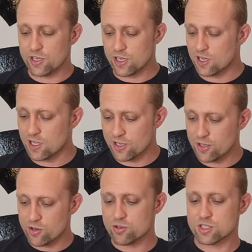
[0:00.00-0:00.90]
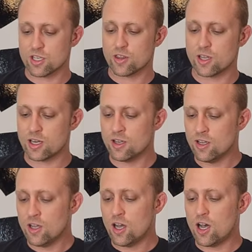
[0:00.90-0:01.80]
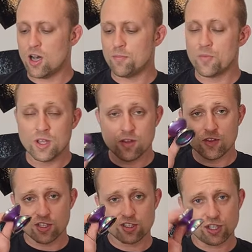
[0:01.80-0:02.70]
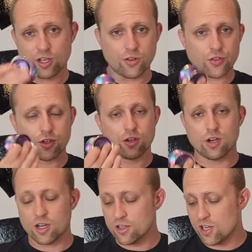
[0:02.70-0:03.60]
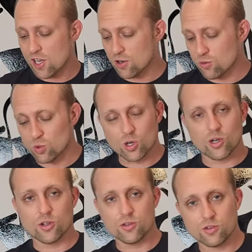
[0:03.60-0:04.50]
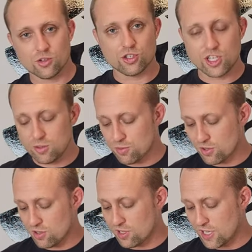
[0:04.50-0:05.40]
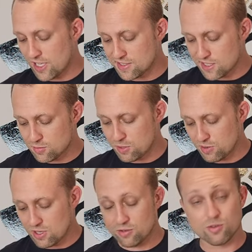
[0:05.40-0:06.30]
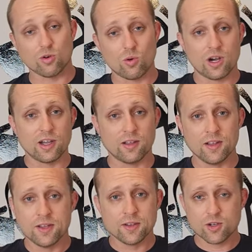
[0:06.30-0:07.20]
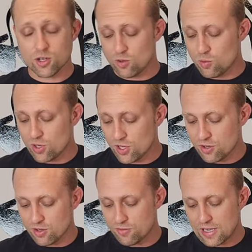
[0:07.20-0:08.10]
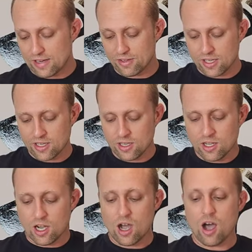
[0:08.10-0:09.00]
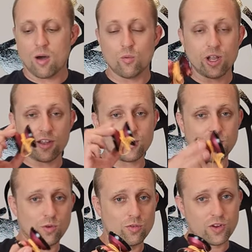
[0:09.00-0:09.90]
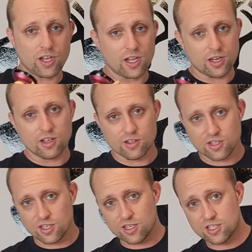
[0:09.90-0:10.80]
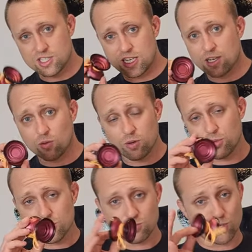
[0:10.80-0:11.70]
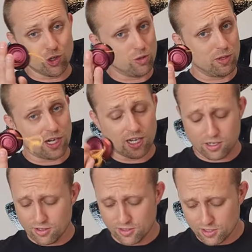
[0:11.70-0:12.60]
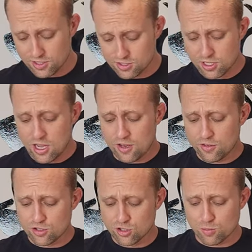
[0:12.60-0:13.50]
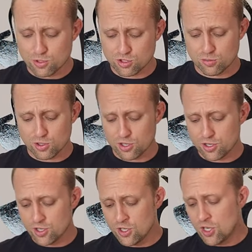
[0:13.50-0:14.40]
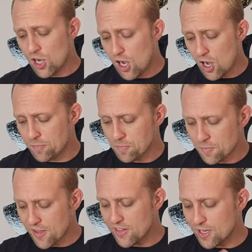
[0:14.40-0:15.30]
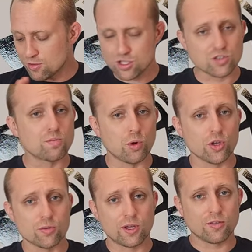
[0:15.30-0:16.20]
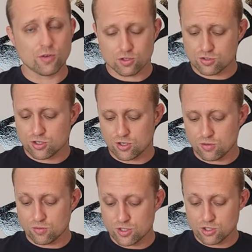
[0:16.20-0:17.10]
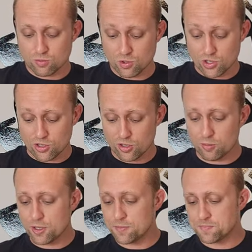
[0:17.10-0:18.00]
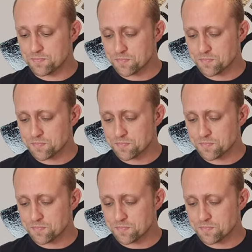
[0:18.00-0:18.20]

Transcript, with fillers: Not a lot of yo-yos like that. Um, the Stealth, uh, you can't go wrong. They're cheap, they're classic, it's been around for a while good at 1A, good at 5A. Uh, we got the Wolfgang, the second one, but this one could have been higher on the list. Super, super good. Um, I think I was just spoiled by the first original run a little bit.